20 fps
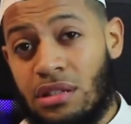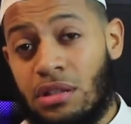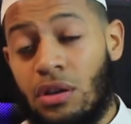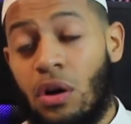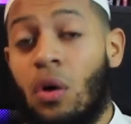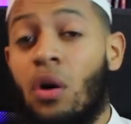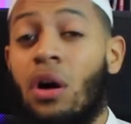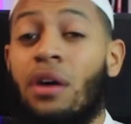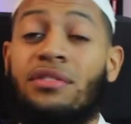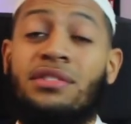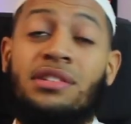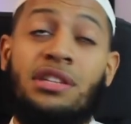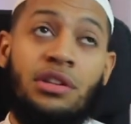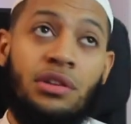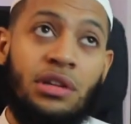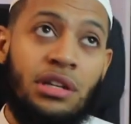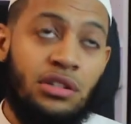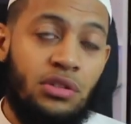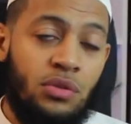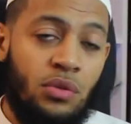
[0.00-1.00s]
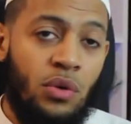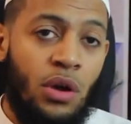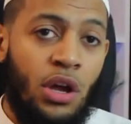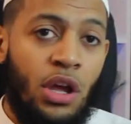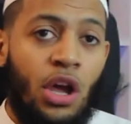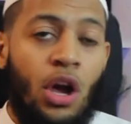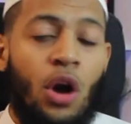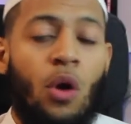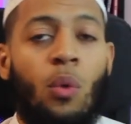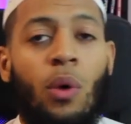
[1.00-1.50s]
So obviously you need to
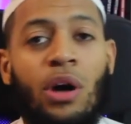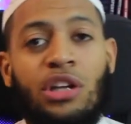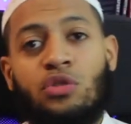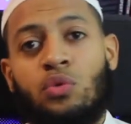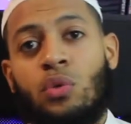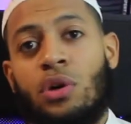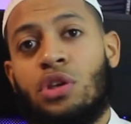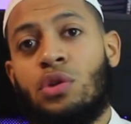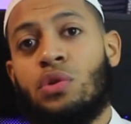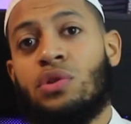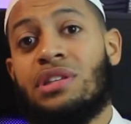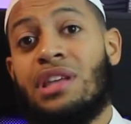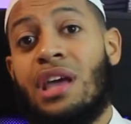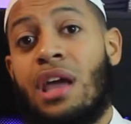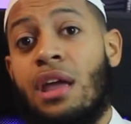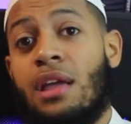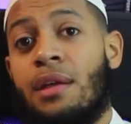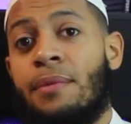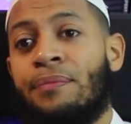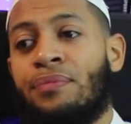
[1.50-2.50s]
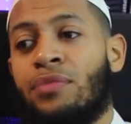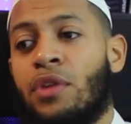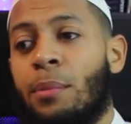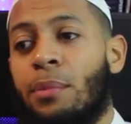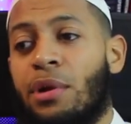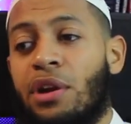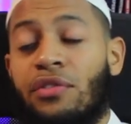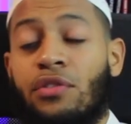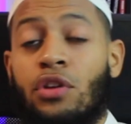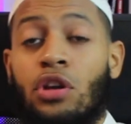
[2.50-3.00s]
watch what you say,
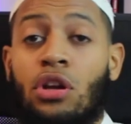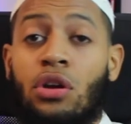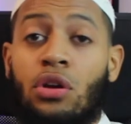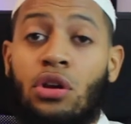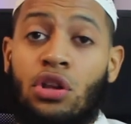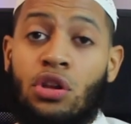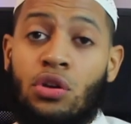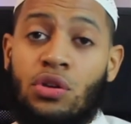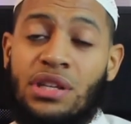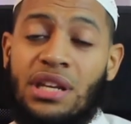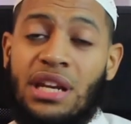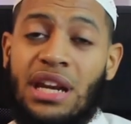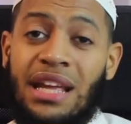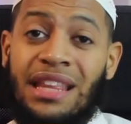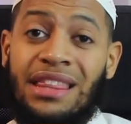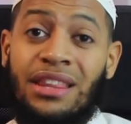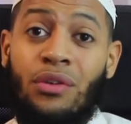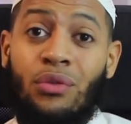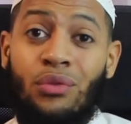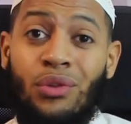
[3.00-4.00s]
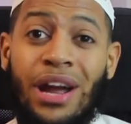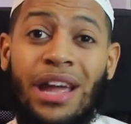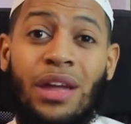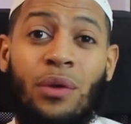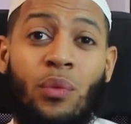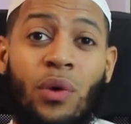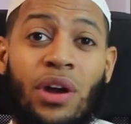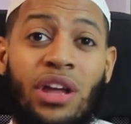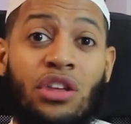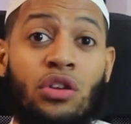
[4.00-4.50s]
but if you use it in the
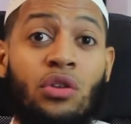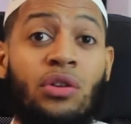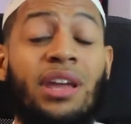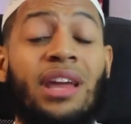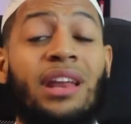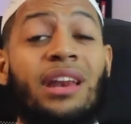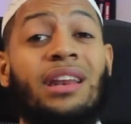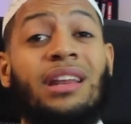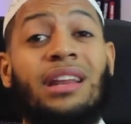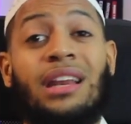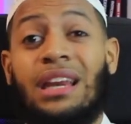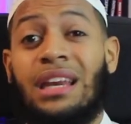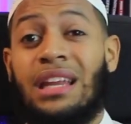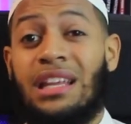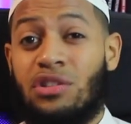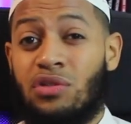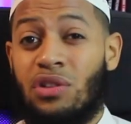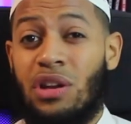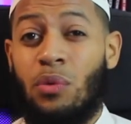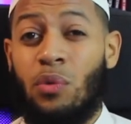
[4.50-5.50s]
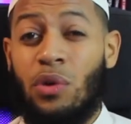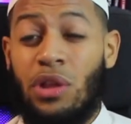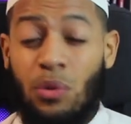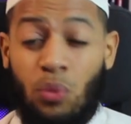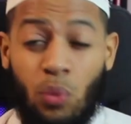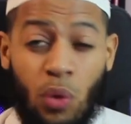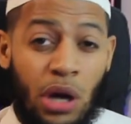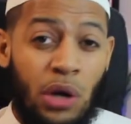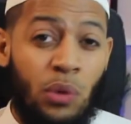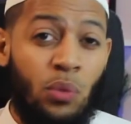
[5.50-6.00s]
right way, you can literally with
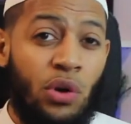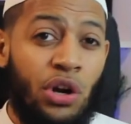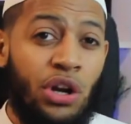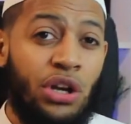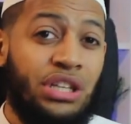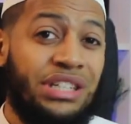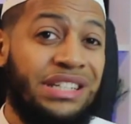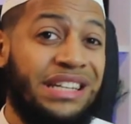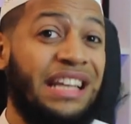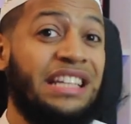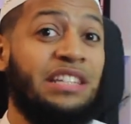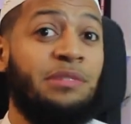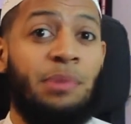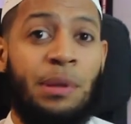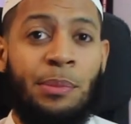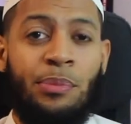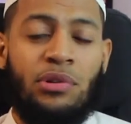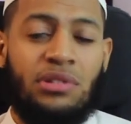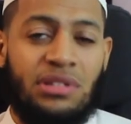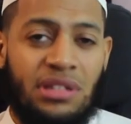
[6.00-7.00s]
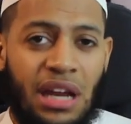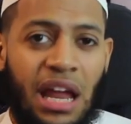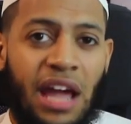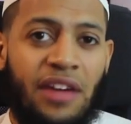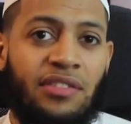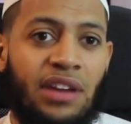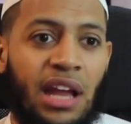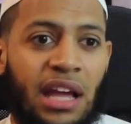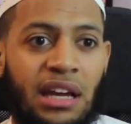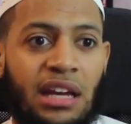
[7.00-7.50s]
one word change people's
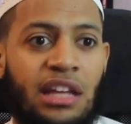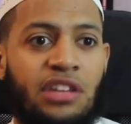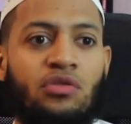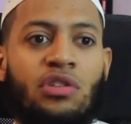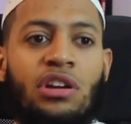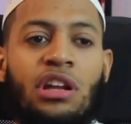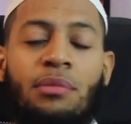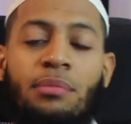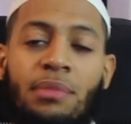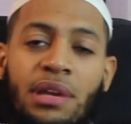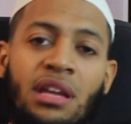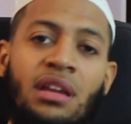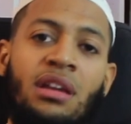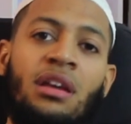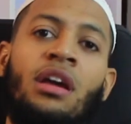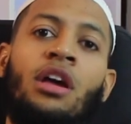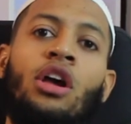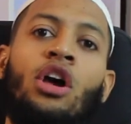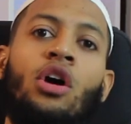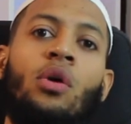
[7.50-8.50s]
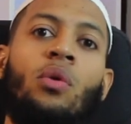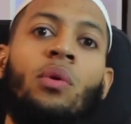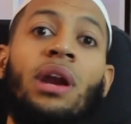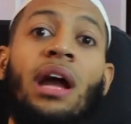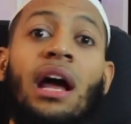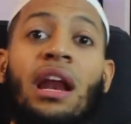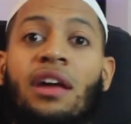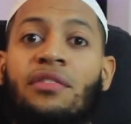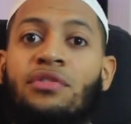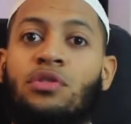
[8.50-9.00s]
life. Like literally me, when
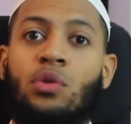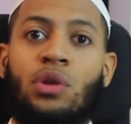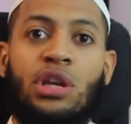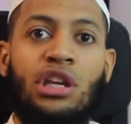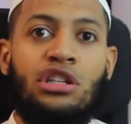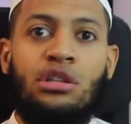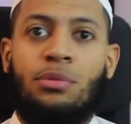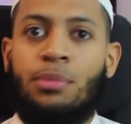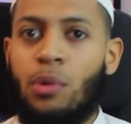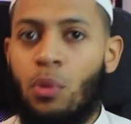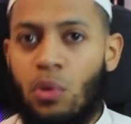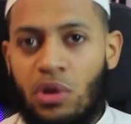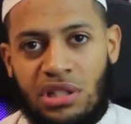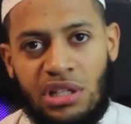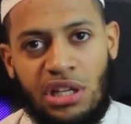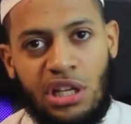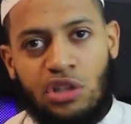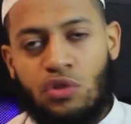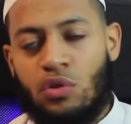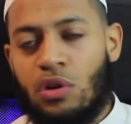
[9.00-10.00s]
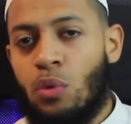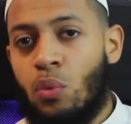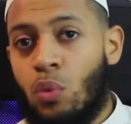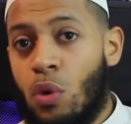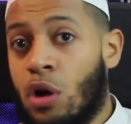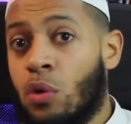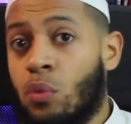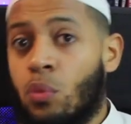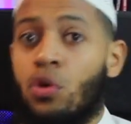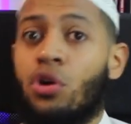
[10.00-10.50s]
I left to Egypt, it was literally
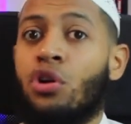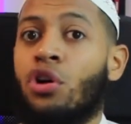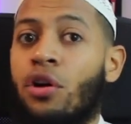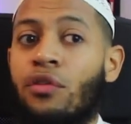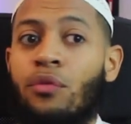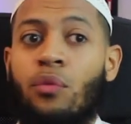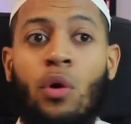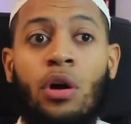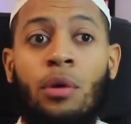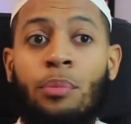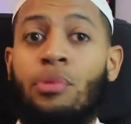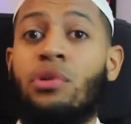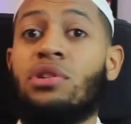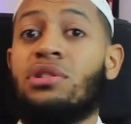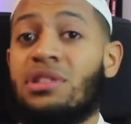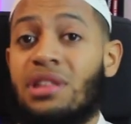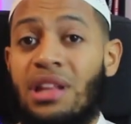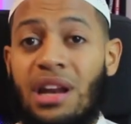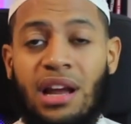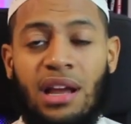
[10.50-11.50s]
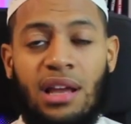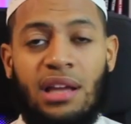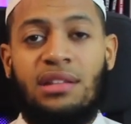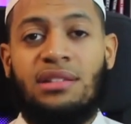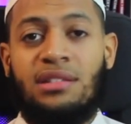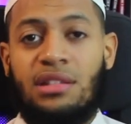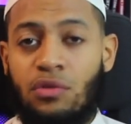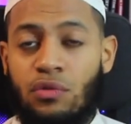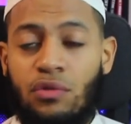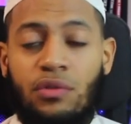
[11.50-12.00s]
one word of one person that I can
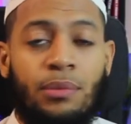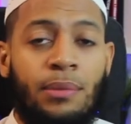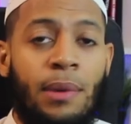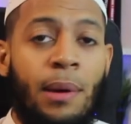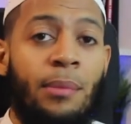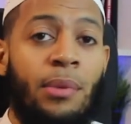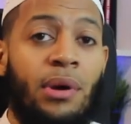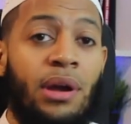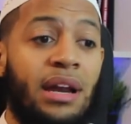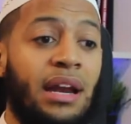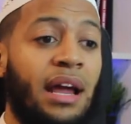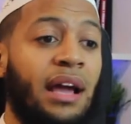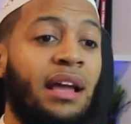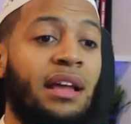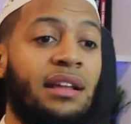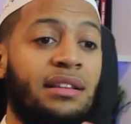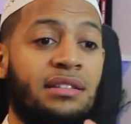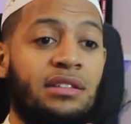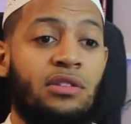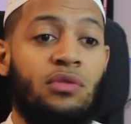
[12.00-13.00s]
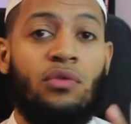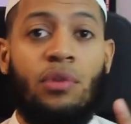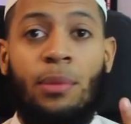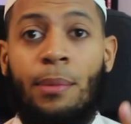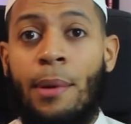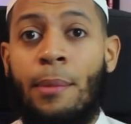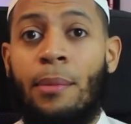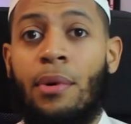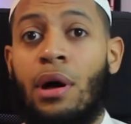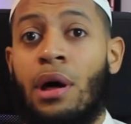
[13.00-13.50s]
still remember, and I can still
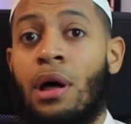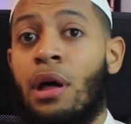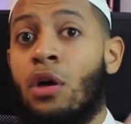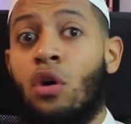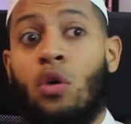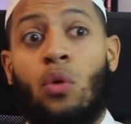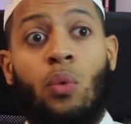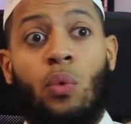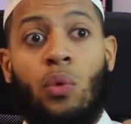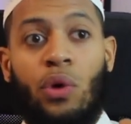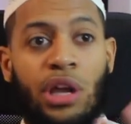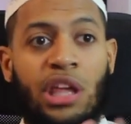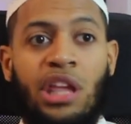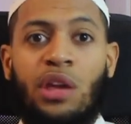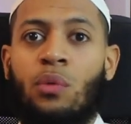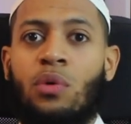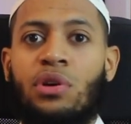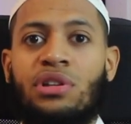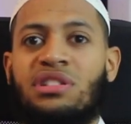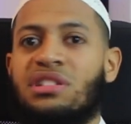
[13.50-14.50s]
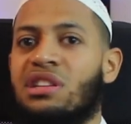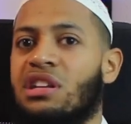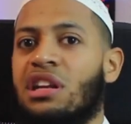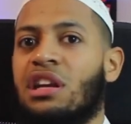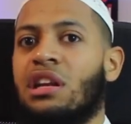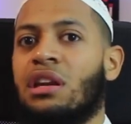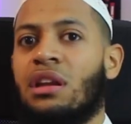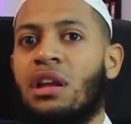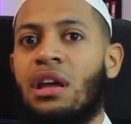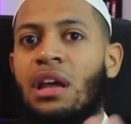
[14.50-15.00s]
remember where he was
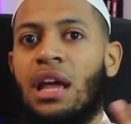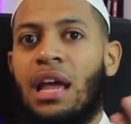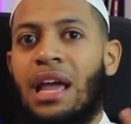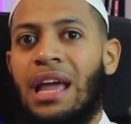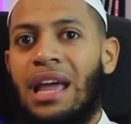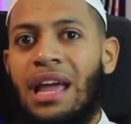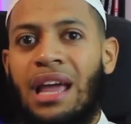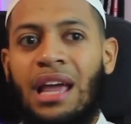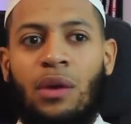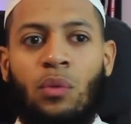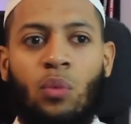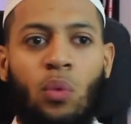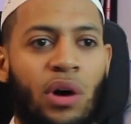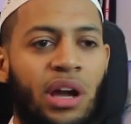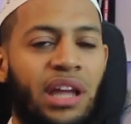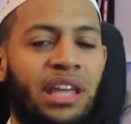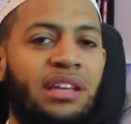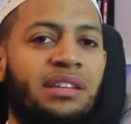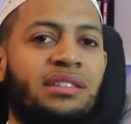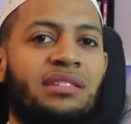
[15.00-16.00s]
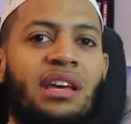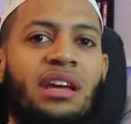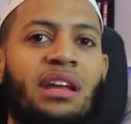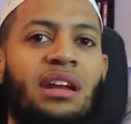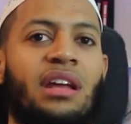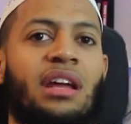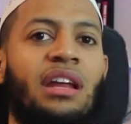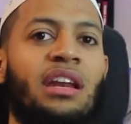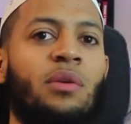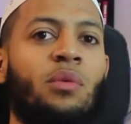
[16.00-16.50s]
sitting and what he said.
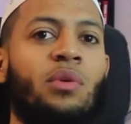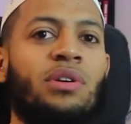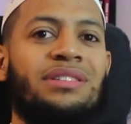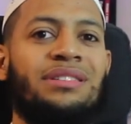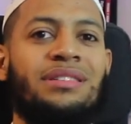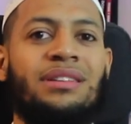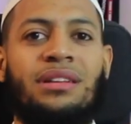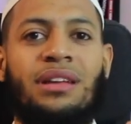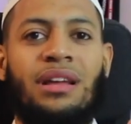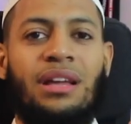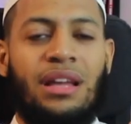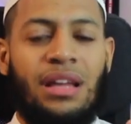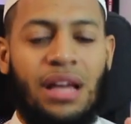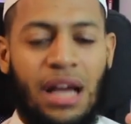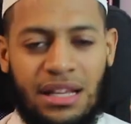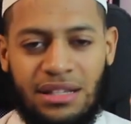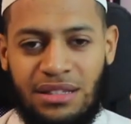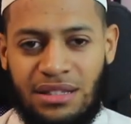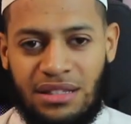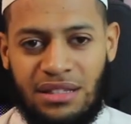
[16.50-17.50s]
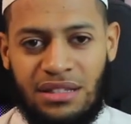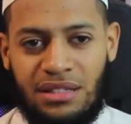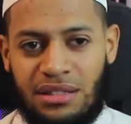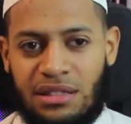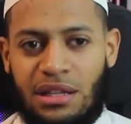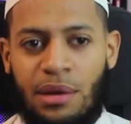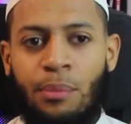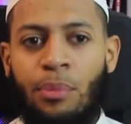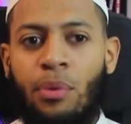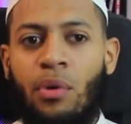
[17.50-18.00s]
And it was as
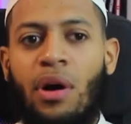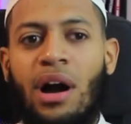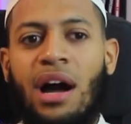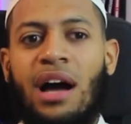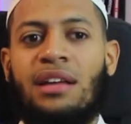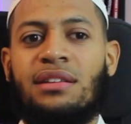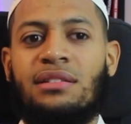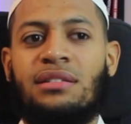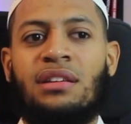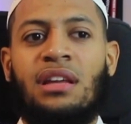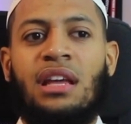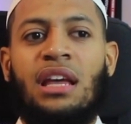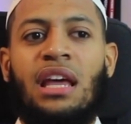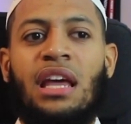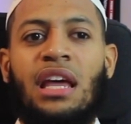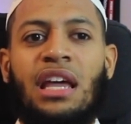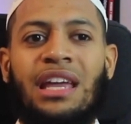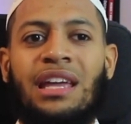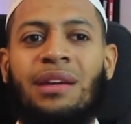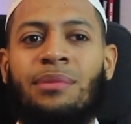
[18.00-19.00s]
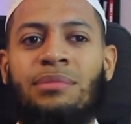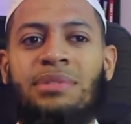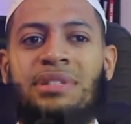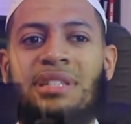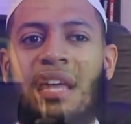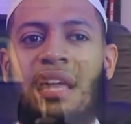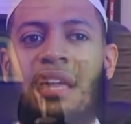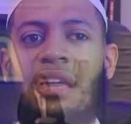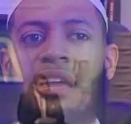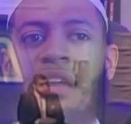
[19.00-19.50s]
simple as him
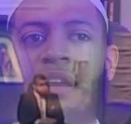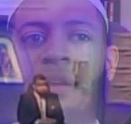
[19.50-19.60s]
saying...